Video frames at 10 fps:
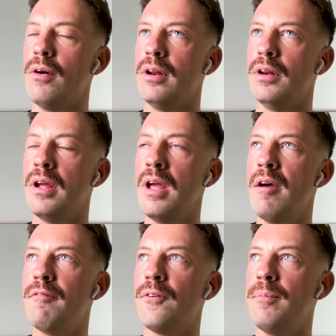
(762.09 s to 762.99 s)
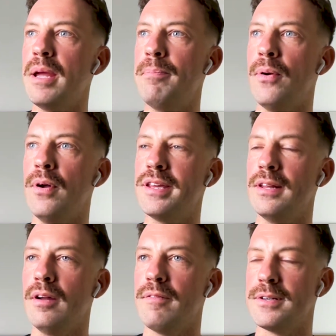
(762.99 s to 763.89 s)
And for me
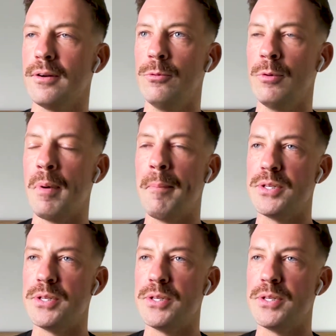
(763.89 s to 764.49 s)
personally, I've struggled with yes.